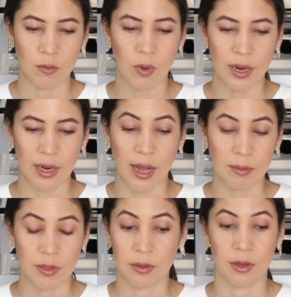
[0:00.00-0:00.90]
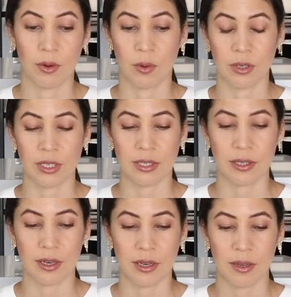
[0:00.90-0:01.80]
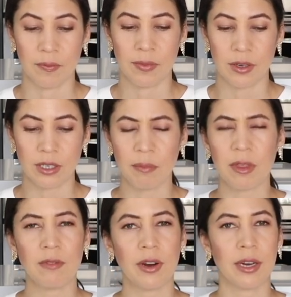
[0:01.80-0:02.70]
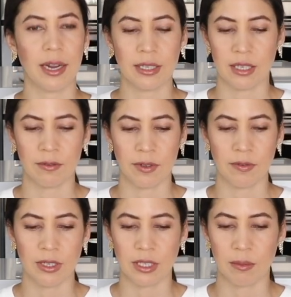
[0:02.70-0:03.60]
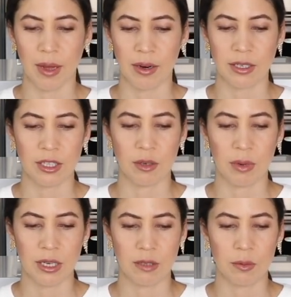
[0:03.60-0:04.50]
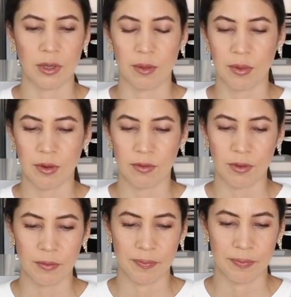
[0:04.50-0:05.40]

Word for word: What an absolutely gorgeous look. There's something very 1950s about it too, but it's really beautiful.